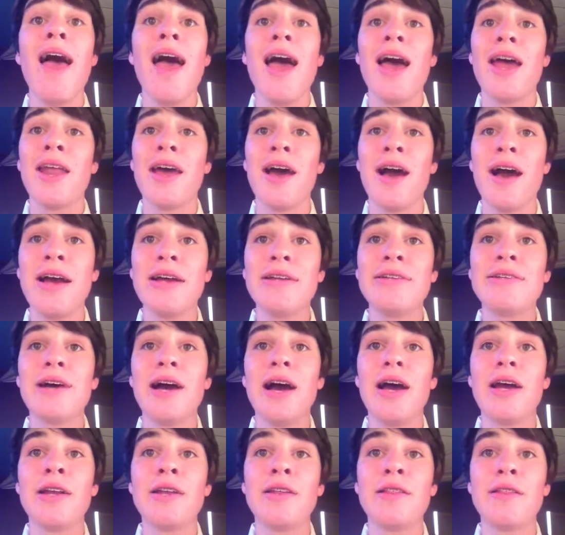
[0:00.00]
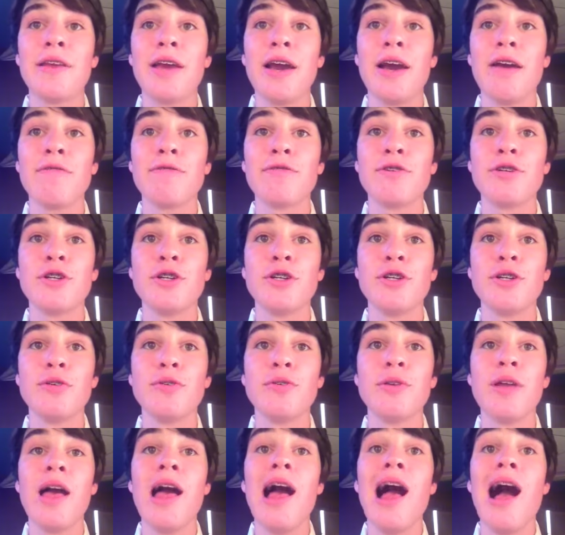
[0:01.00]
At high tide in the
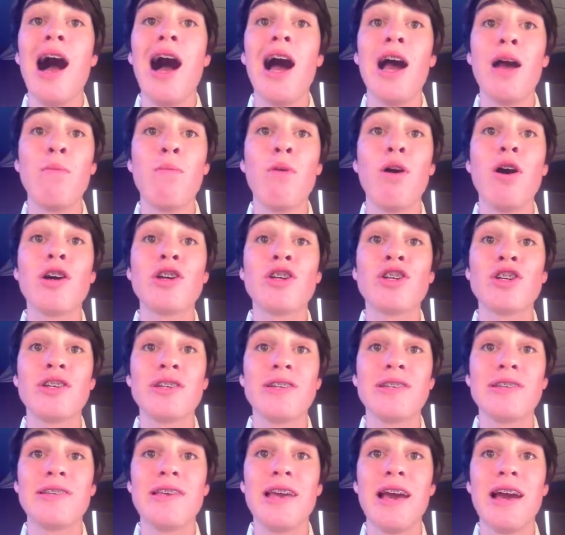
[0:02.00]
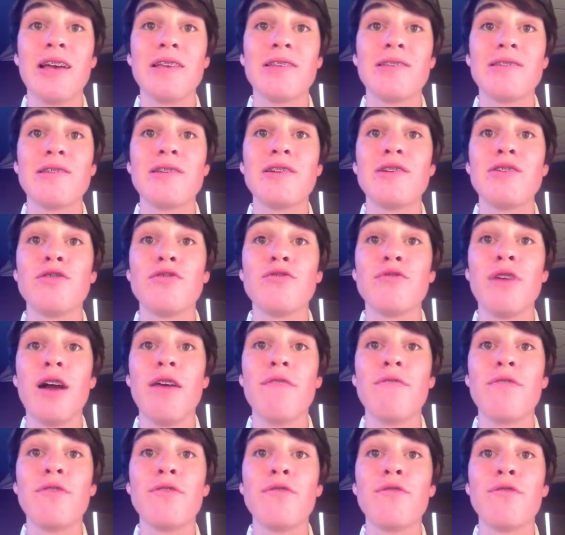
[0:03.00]
afternoon, I watched his guest,
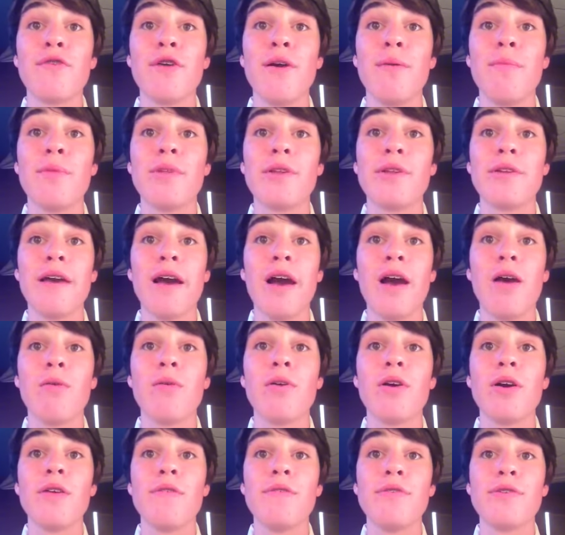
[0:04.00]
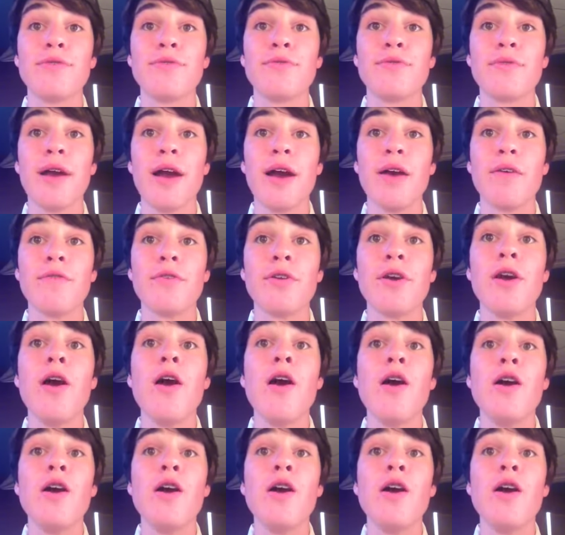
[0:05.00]
driving from the tower of his raft,